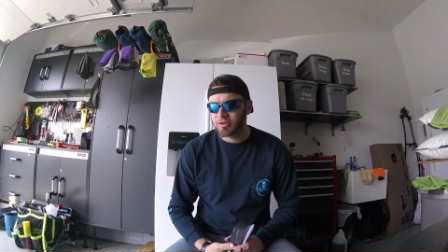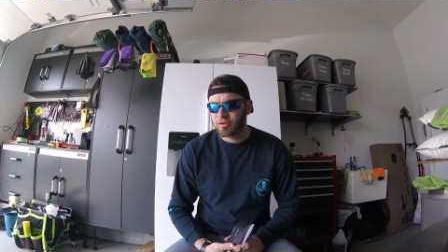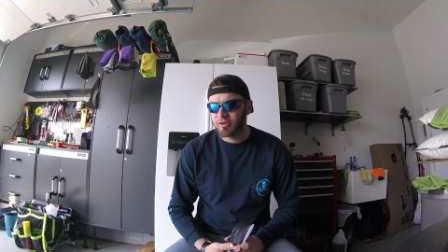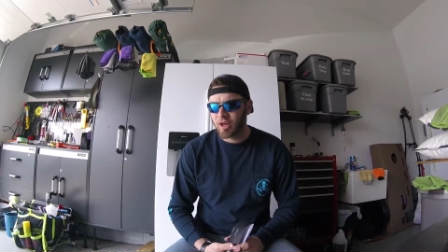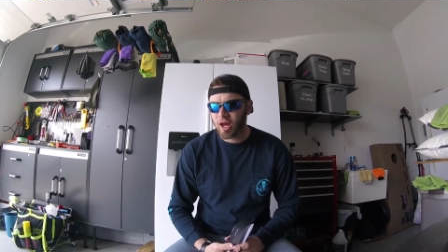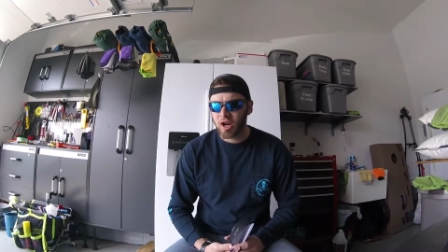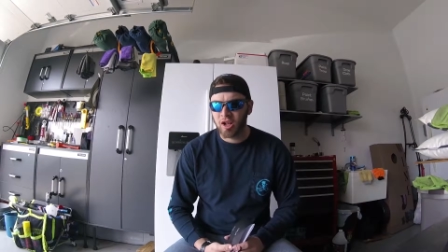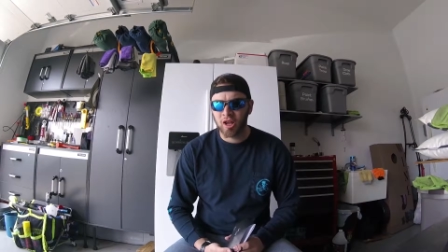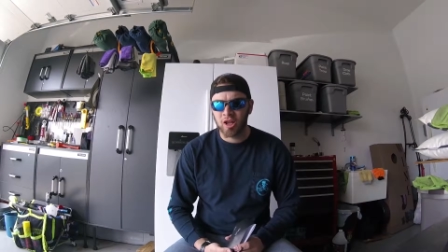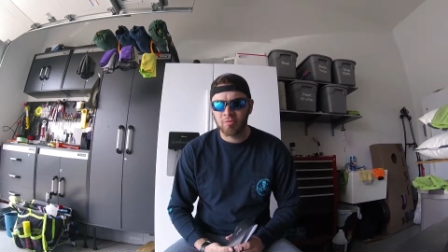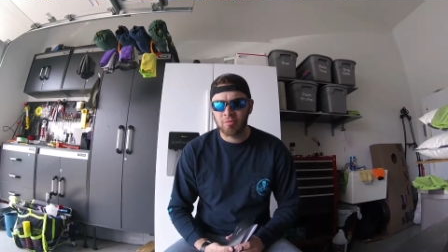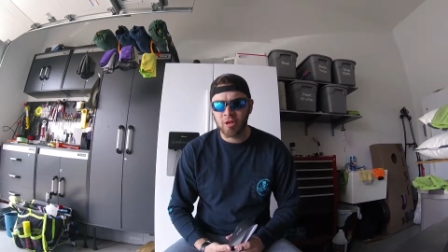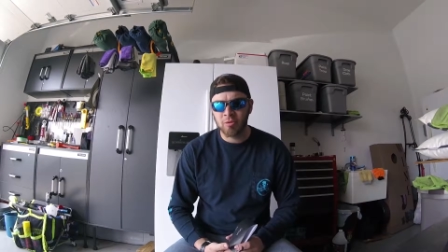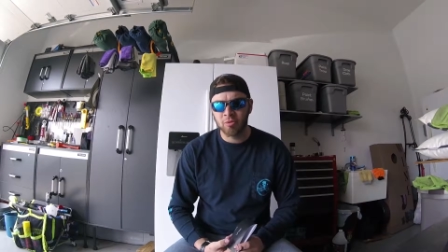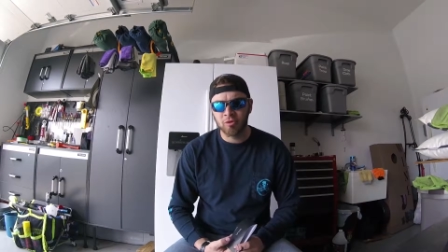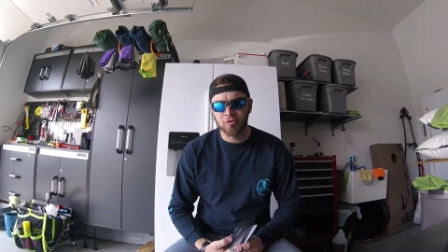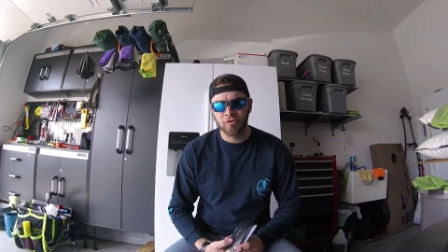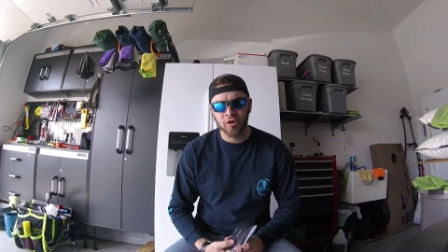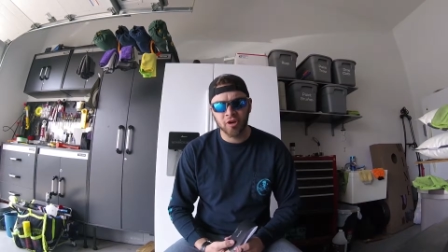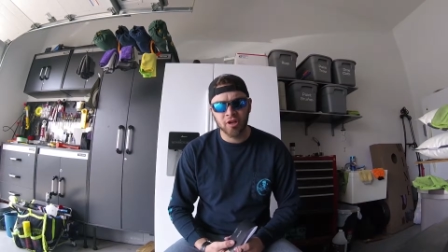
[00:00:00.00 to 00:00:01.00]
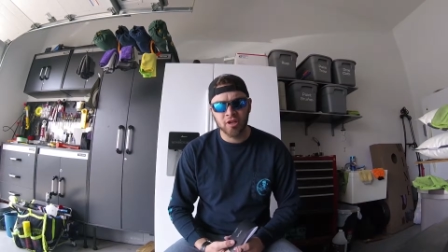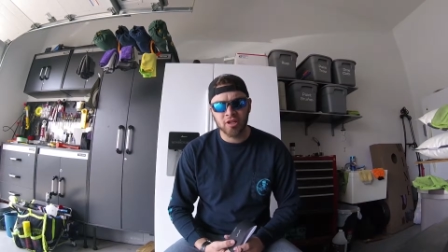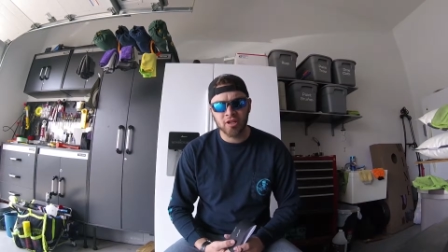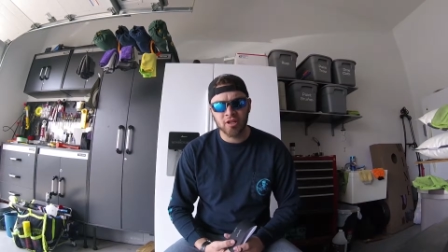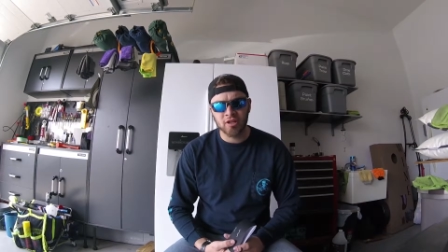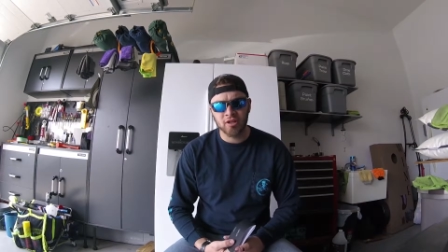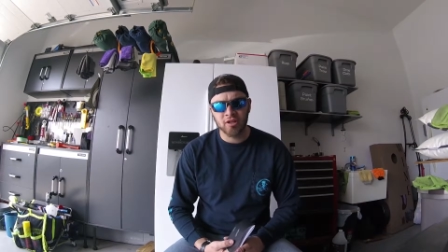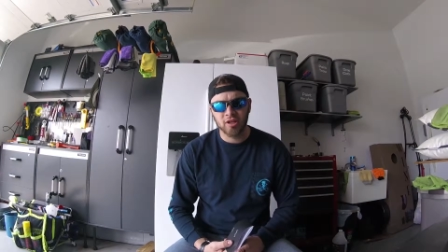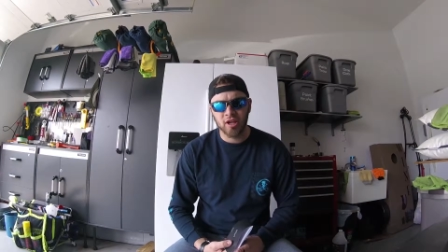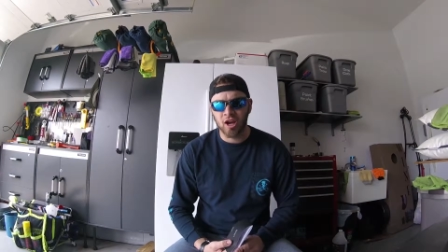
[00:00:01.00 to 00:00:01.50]
not a lot of people are
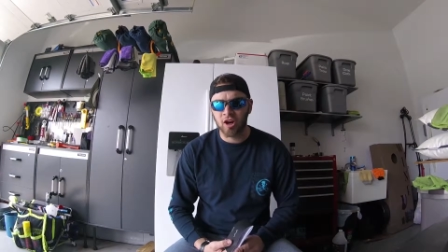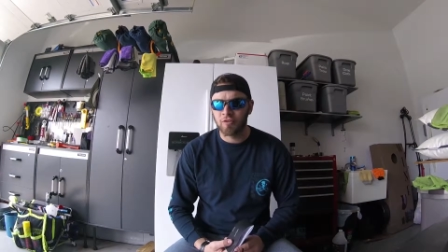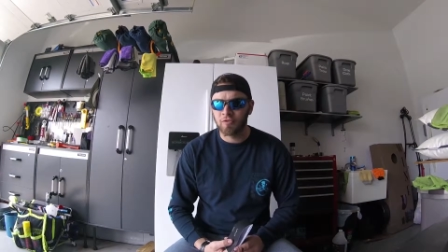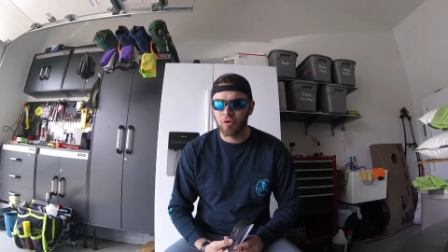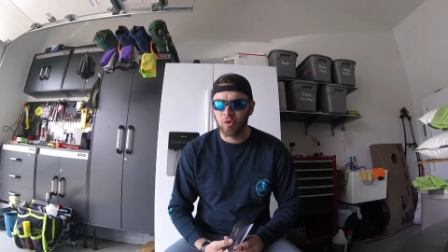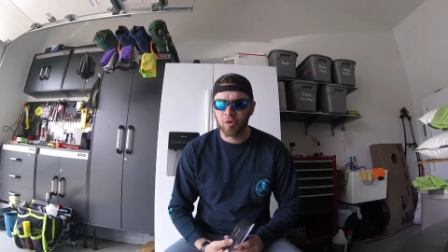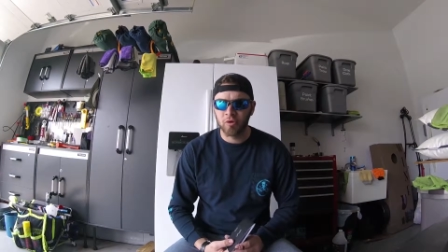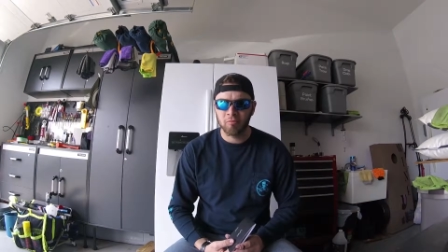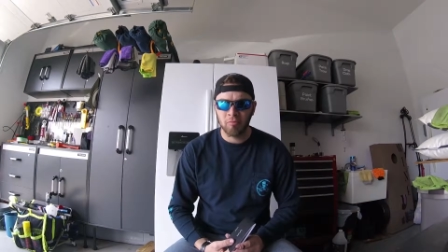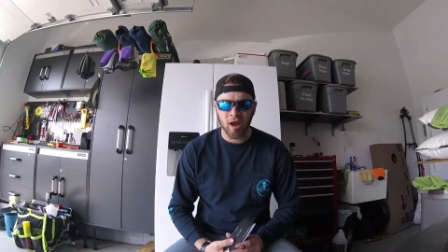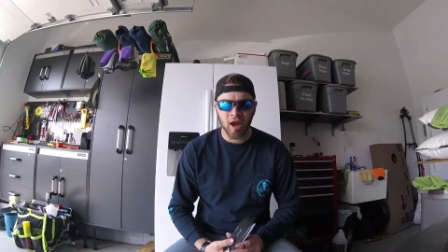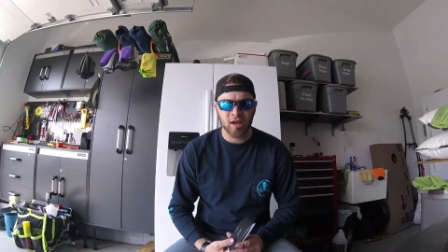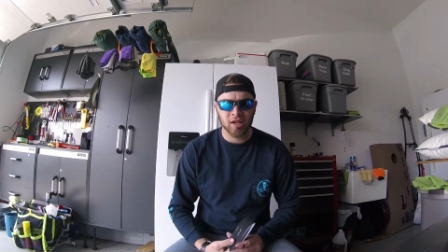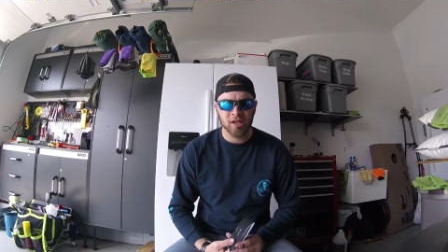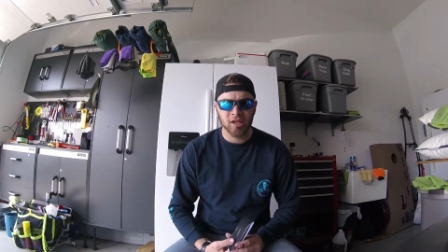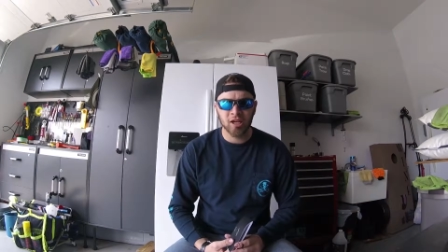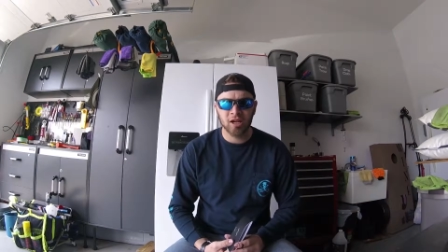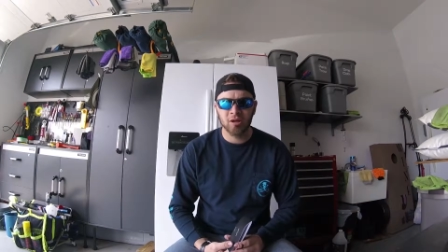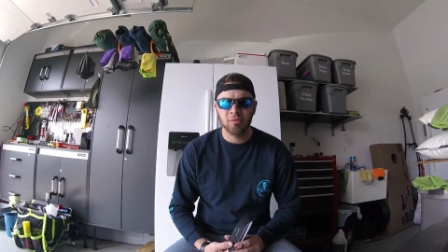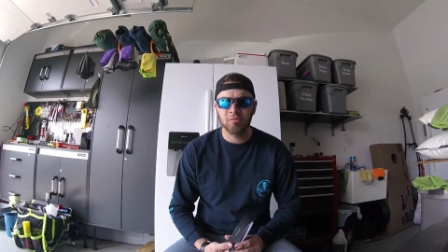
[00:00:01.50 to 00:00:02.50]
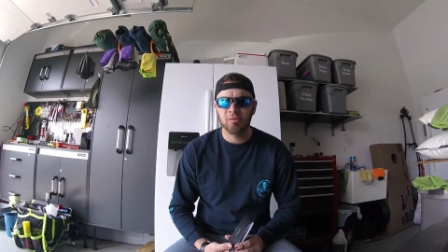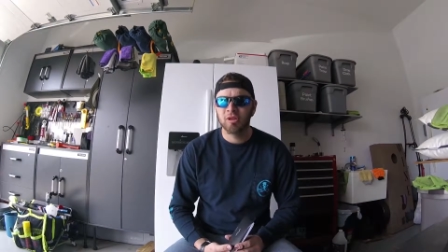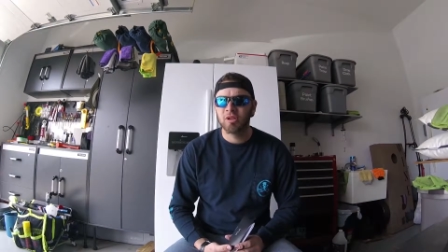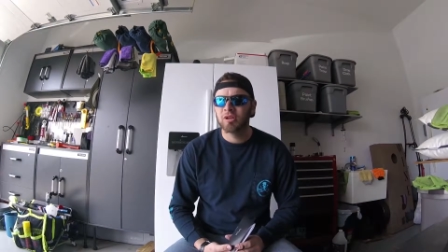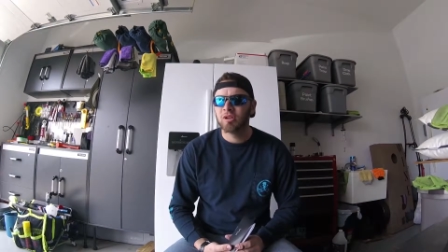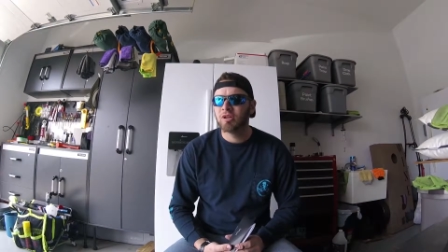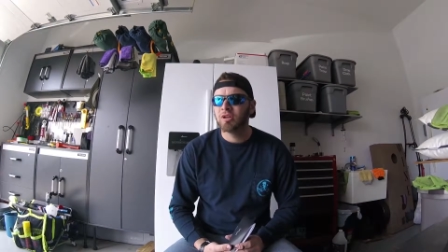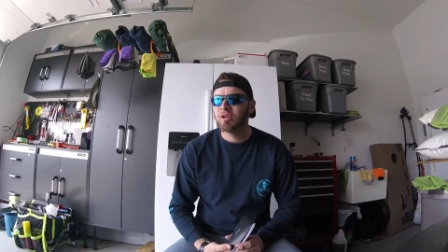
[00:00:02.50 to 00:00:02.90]
very careful when backing up.